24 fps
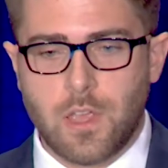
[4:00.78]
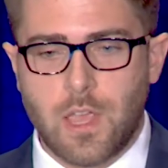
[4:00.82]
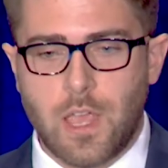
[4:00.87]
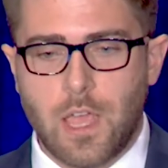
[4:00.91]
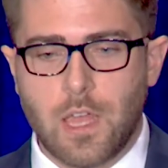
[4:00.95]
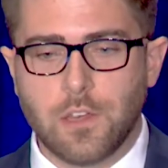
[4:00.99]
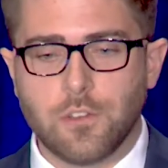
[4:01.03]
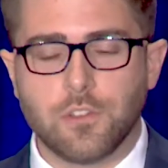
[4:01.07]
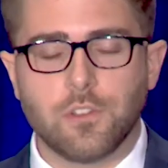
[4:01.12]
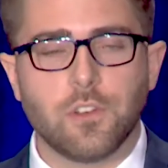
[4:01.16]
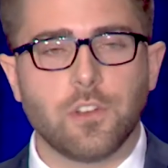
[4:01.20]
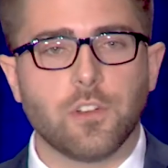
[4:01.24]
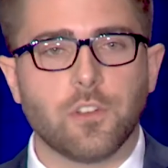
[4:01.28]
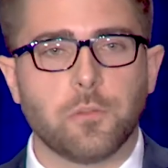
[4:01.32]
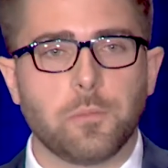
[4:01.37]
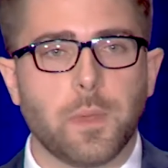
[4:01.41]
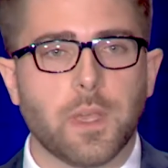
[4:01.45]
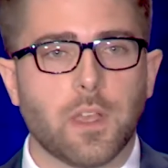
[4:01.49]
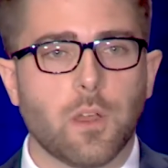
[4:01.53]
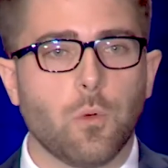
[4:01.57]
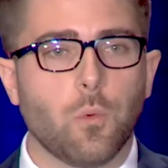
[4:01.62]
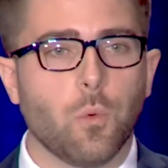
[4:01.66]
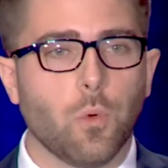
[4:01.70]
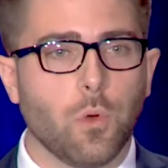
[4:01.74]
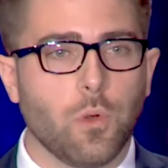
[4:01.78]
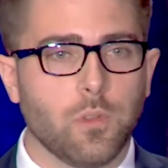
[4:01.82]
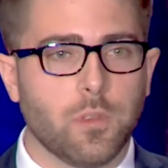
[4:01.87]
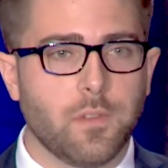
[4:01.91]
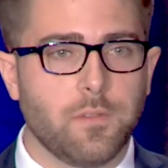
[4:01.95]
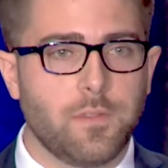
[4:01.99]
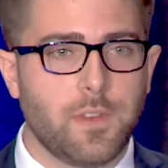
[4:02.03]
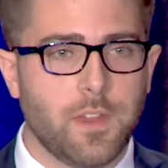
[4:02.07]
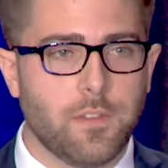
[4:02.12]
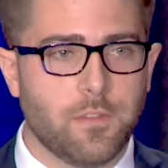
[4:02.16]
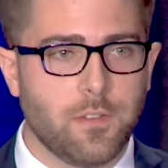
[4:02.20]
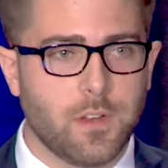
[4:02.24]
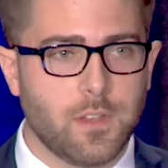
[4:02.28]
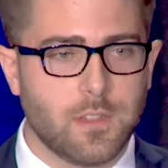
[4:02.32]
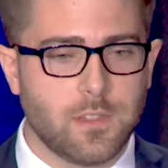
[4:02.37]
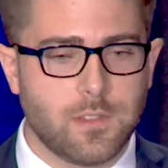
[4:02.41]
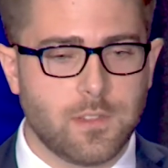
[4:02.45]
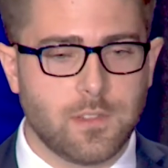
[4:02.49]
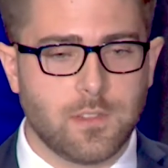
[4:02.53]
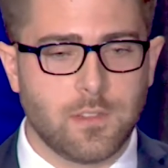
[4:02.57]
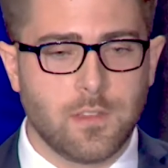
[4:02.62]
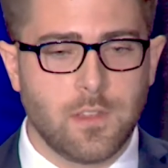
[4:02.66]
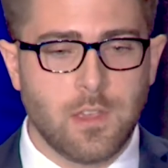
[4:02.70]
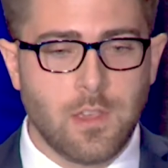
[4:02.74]
Engineers make a world of
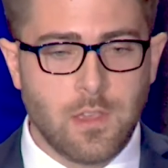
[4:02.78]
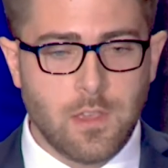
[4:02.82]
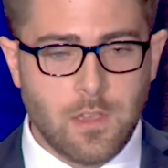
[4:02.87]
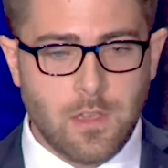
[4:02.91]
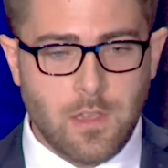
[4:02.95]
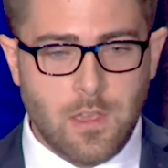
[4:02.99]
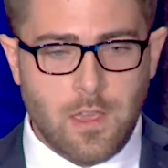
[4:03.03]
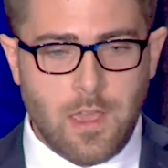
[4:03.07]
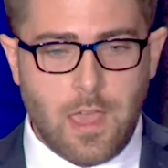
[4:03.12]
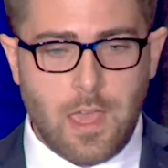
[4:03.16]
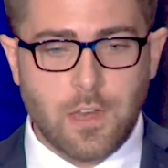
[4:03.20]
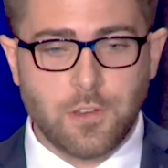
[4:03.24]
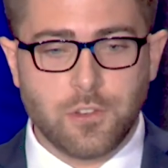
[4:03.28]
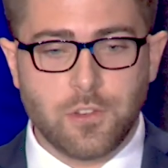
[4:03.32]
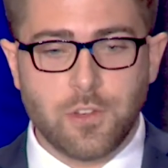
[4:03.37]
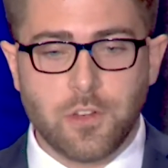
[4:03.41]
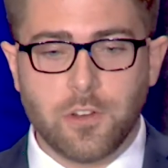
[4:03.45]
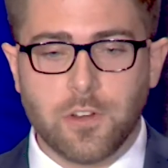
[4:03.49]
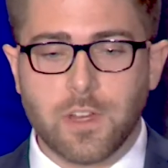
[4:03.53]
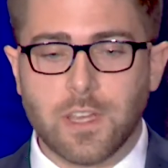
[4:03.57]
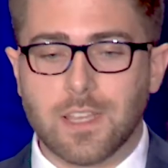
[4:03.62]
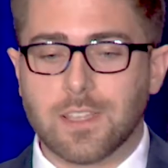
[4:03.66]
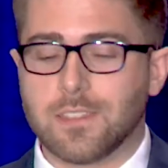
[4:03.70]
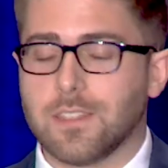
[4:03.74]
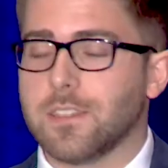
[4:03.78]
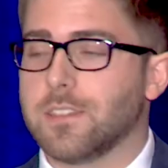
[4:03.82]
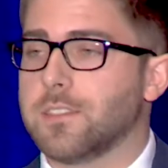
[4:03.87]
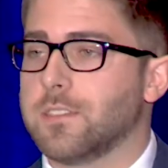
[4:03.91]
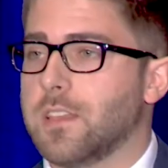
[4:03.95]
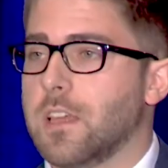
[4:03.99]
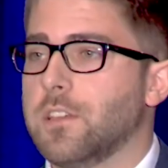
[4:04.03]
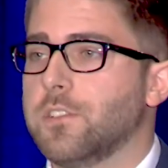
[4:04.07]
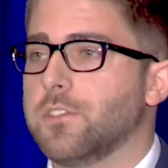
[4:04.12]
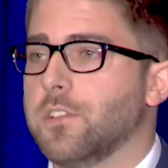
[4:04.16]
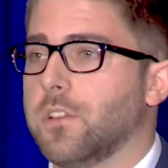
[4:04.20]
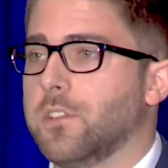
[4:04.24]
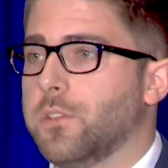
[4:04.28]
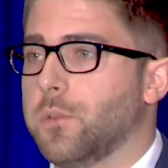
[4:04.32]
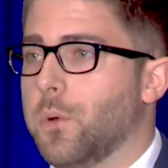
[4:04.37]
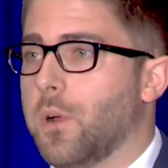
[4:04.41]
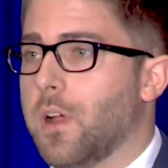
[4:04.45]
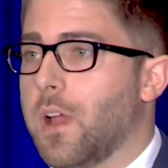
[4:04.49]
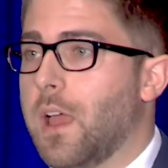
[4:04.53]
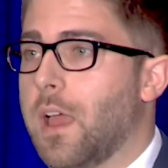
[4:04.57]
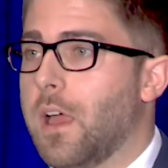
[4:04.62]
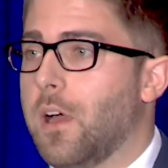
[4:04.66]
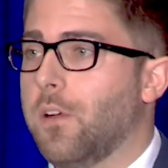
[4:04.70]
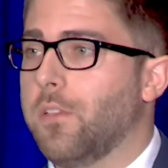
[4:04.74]
difference. Engineering is essential to
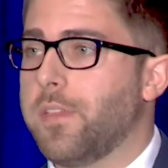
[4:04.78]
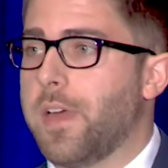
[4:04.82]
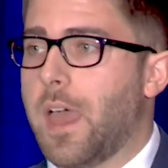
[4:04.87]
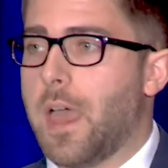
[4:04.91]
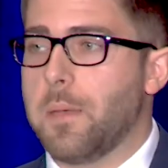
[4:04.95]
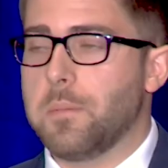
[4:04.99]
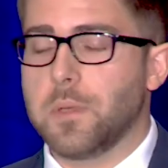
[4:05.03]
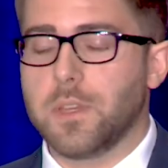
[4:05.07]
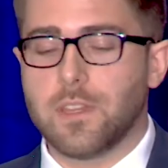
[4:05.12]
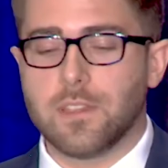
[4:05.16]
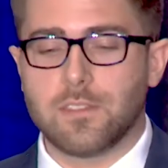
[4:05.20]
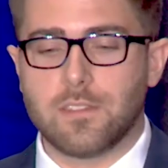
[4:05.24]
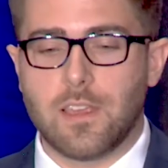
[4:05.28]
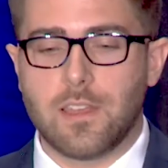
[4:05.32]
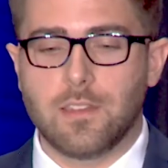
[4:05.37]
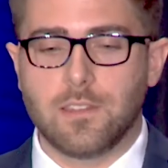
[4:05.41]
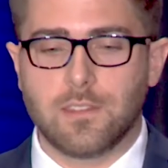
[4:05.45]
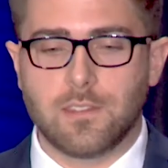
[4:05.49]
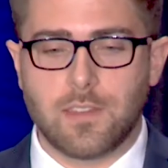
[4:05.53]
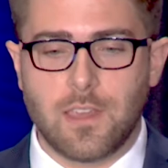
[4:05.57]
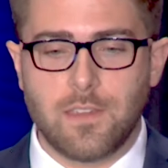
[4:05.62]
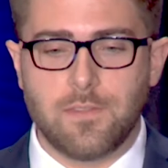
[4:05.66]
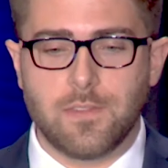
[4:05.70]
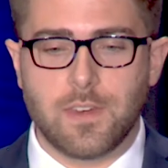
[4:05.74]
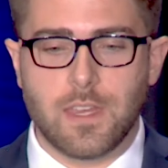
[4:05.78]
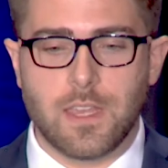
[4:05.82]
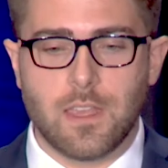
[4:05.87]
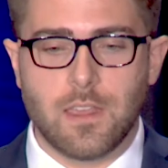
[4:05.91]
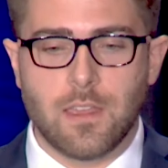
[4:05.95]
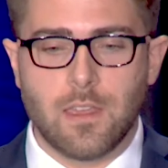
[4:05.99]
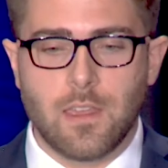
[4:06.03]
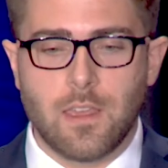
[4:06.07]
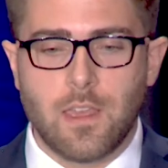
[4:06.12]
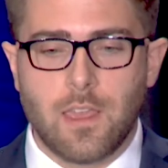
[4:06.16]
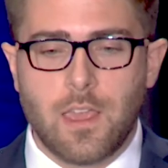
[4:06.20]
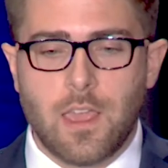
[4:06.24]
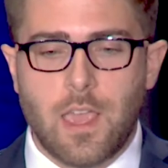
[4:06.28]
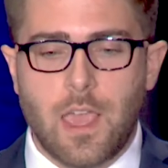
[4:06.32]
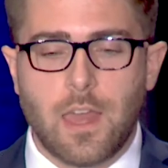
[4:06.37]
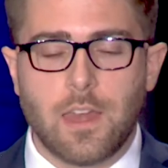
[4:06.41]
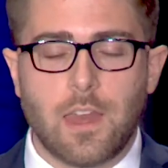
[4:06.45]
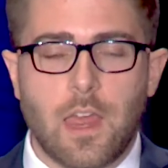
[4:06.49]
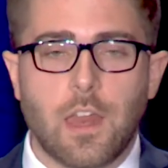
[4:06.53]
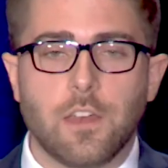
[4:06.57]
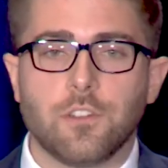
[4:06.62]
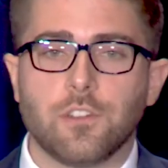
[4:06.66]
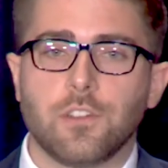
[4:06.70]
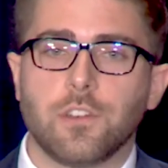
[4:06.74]
our health, happiness, and safety. And
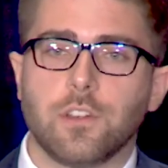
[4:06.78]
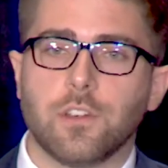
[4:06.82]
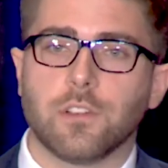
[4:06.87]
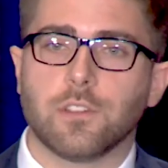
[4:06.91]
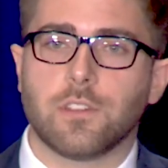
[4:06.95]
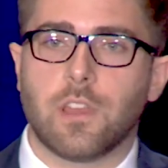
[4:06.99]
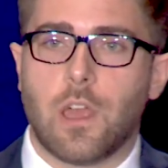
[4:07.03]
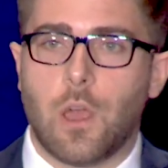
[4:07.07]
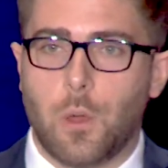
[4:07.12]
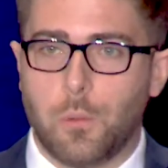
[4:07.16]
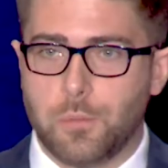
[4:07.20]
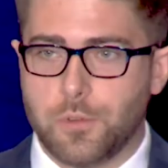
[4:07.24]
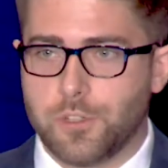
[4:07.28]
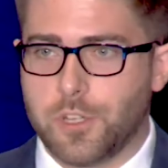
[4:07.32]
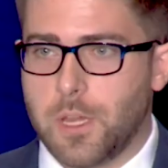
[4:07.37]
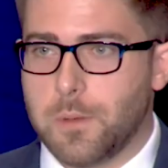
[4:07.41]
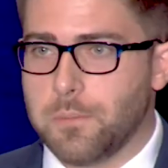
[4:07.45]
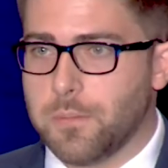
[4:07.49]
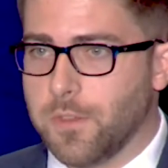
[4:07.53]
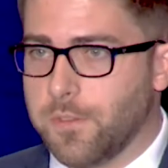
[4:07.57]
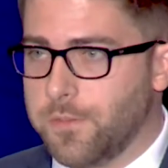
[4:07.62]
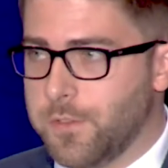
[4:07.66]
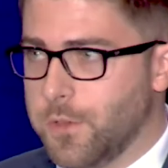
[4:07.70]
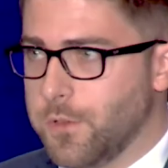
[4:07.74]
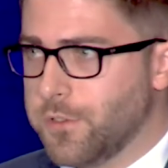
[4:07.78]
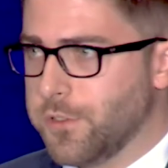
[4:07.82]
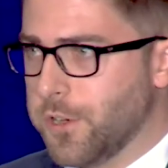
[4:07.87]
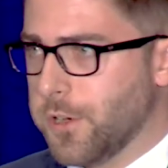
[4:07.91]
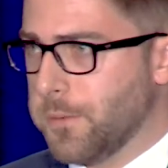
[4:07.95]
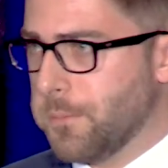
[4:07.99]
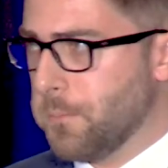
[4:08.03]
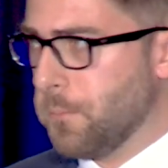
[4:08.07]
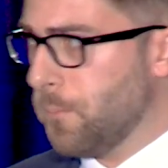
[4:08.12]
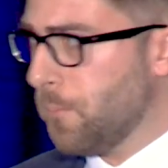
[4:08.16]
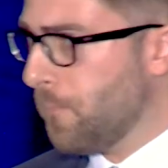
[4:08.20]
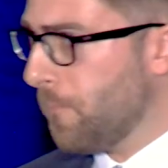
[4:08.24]
engineers help shape the future.